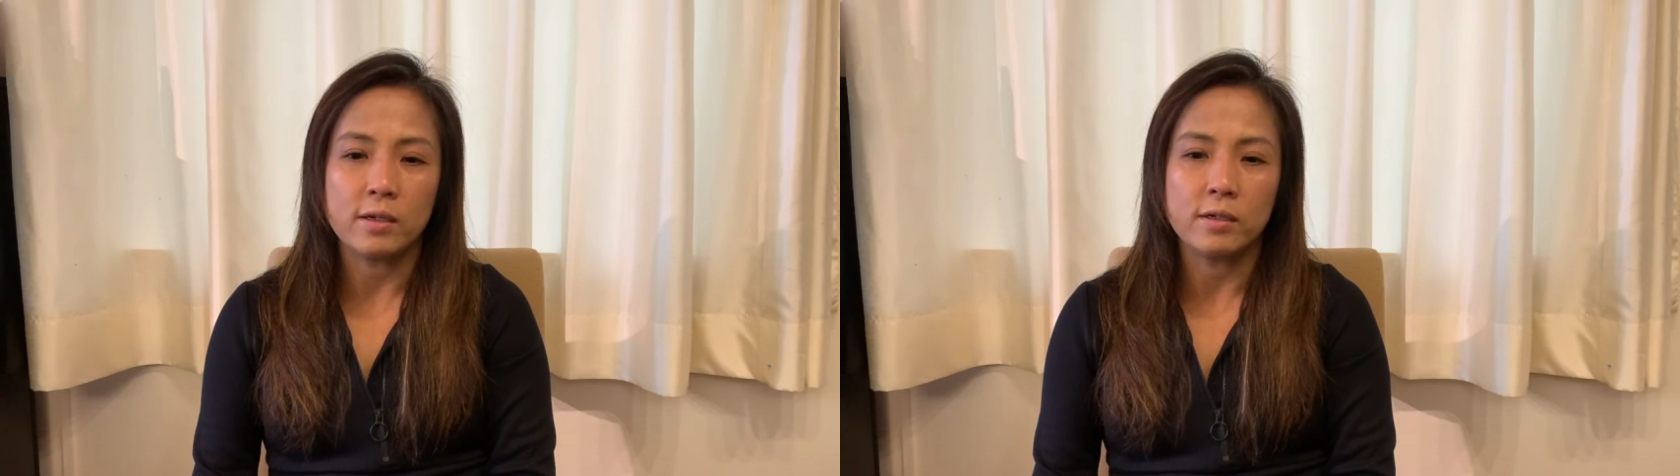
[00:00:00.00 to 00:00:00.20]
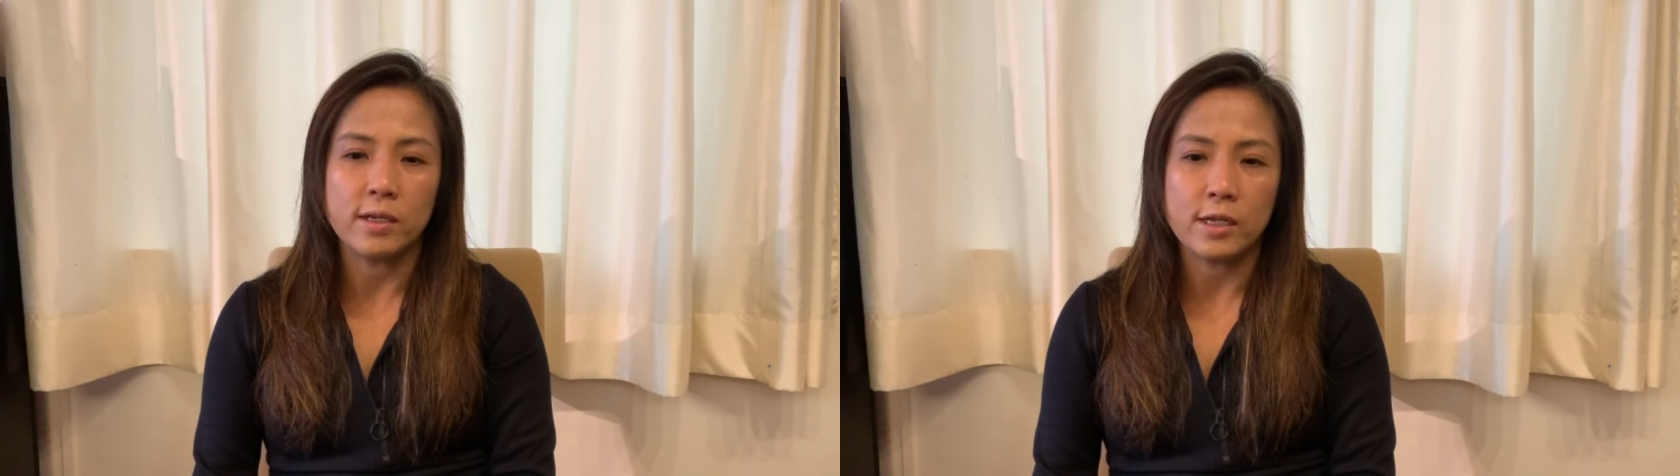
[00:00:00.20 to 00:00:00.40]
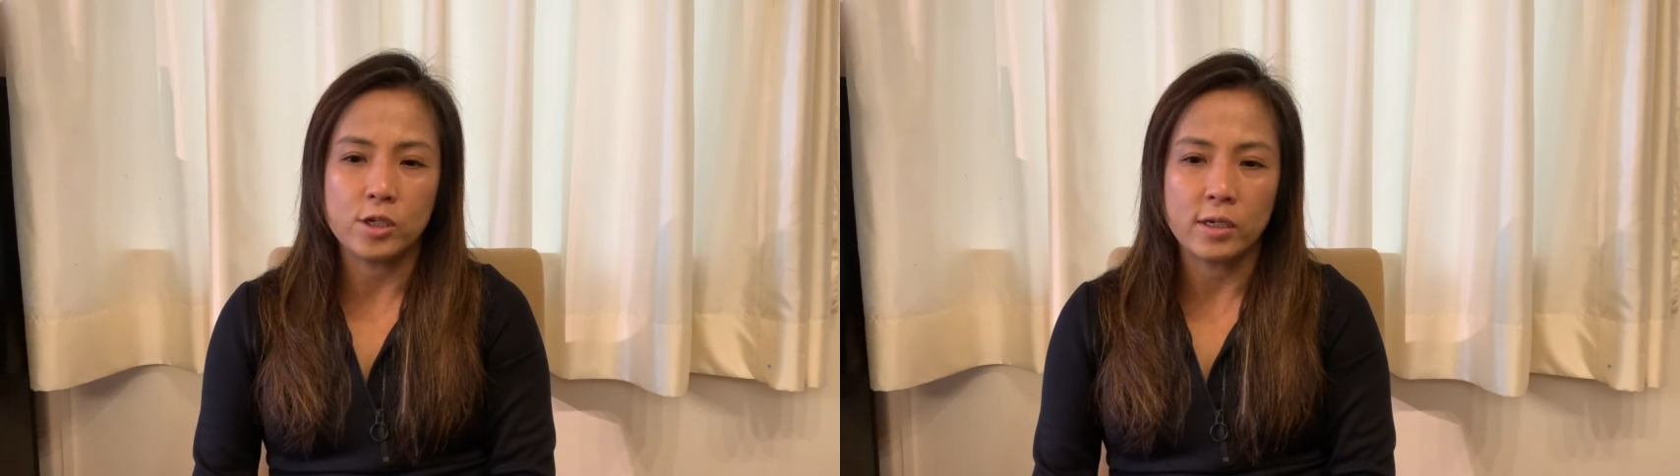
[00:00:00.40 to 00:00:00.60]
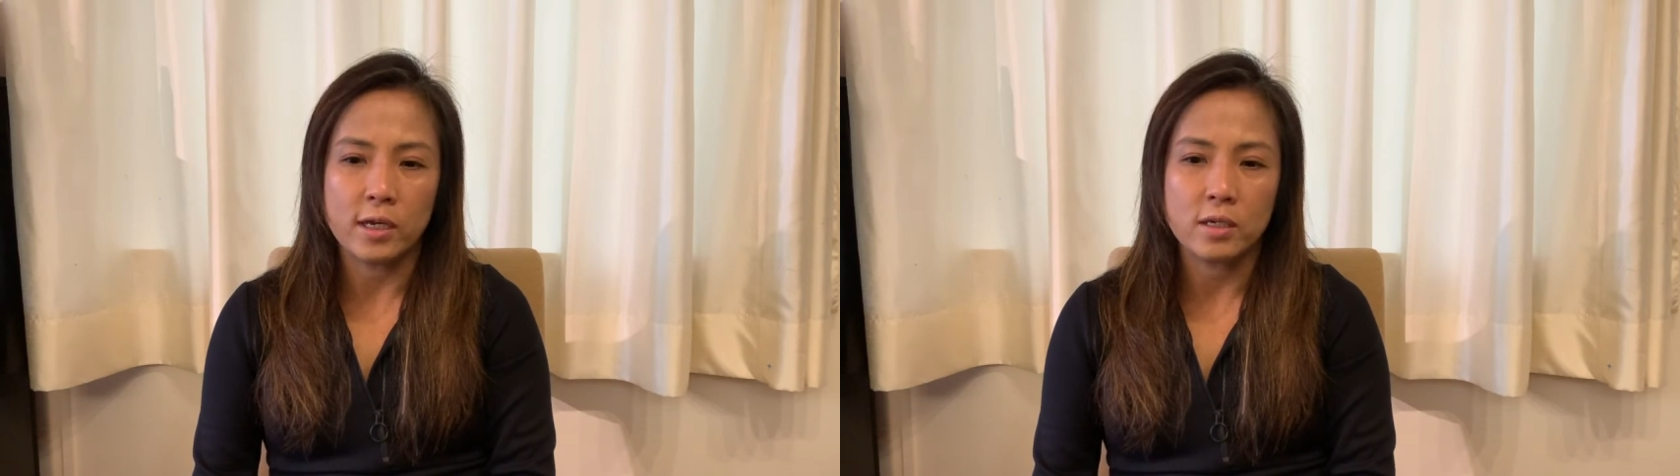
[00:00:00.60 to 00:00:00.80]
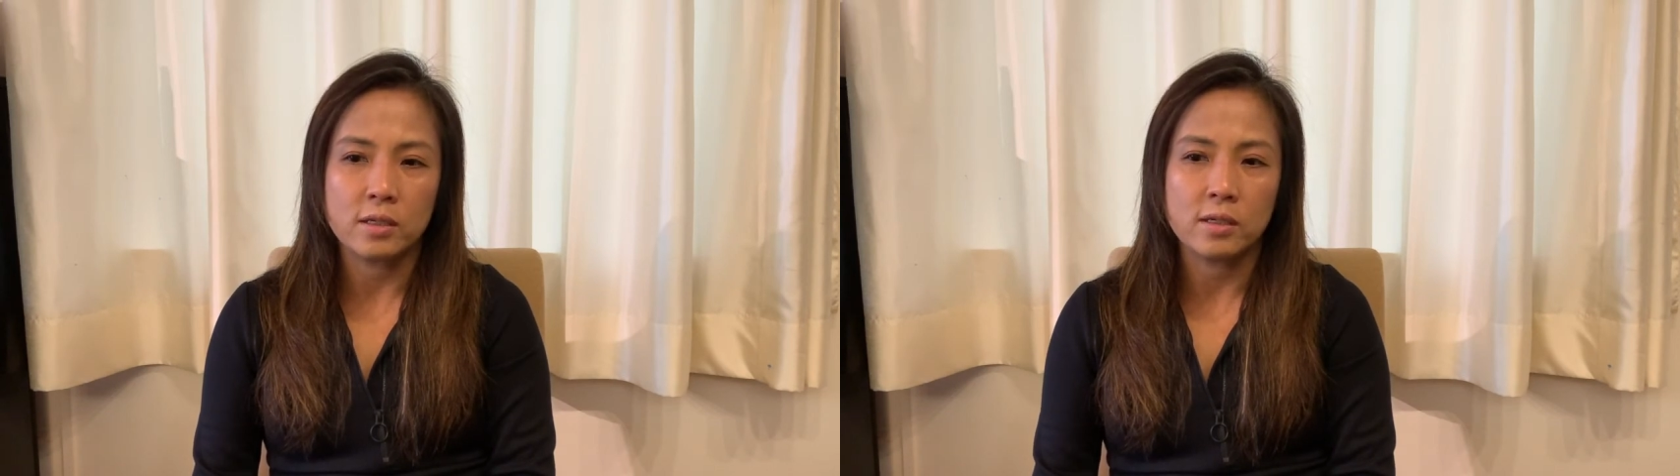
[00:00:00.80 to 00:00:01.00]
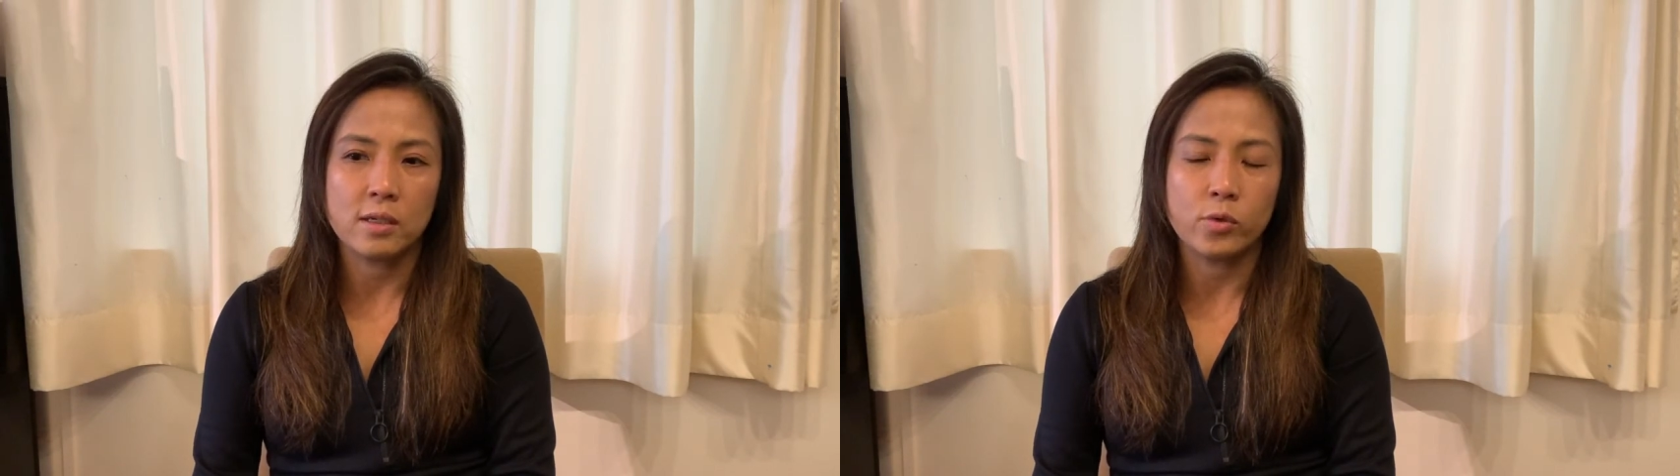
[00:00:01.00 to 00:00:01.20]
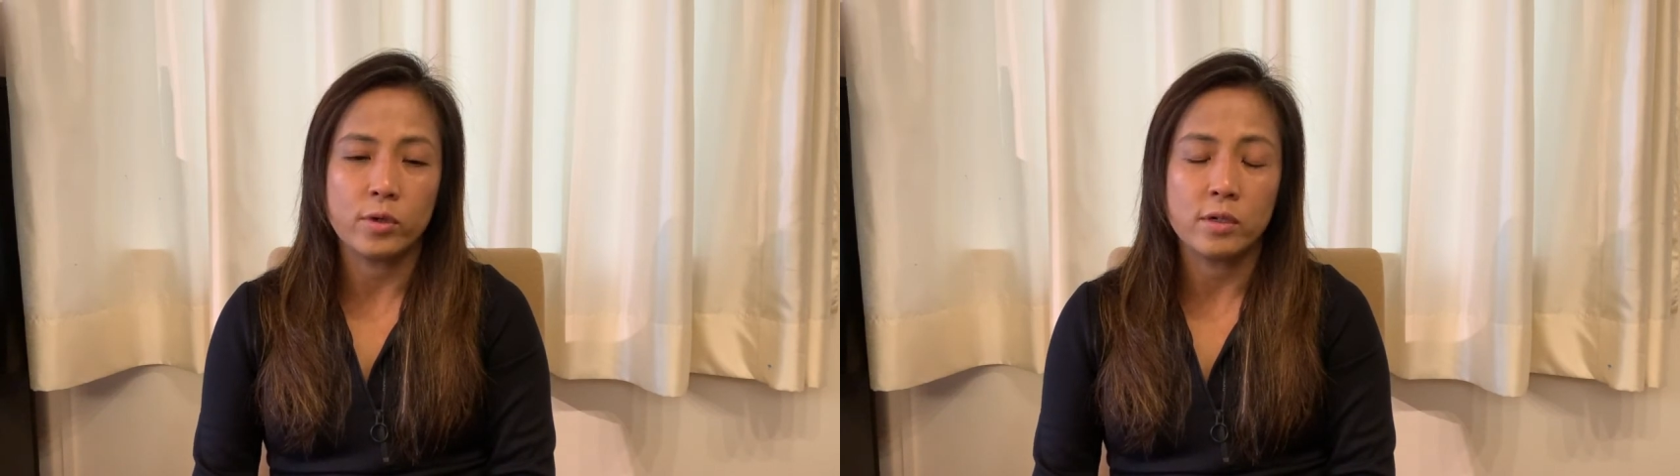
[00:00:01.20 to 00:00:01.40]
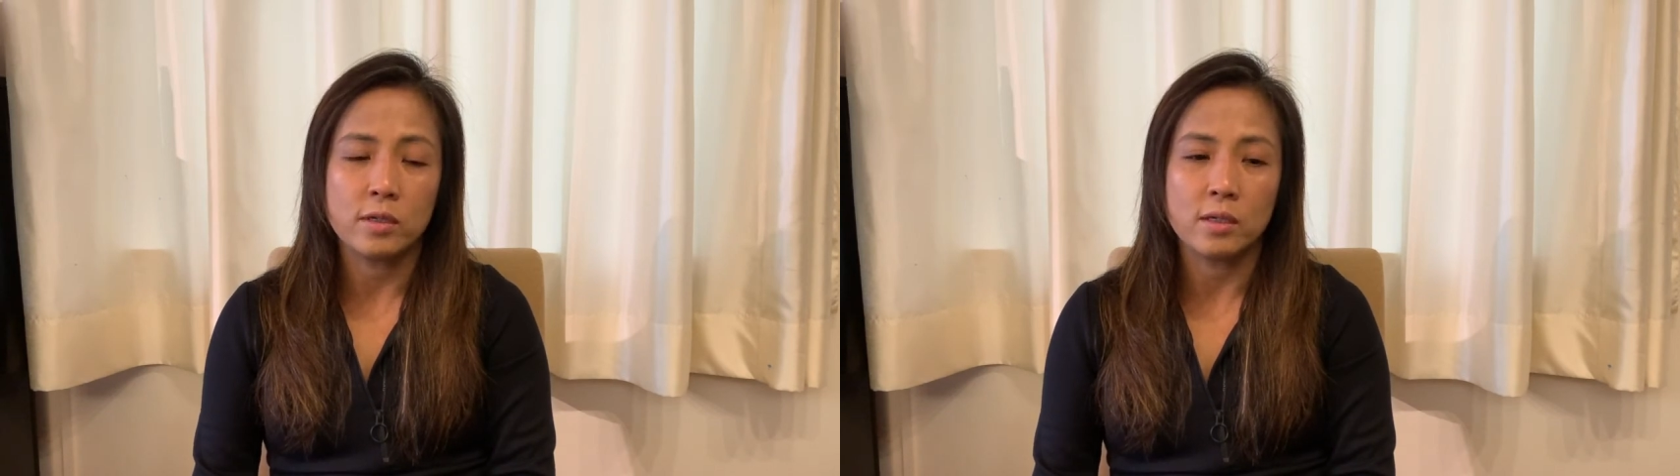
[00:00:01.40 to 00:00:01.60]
a good education in order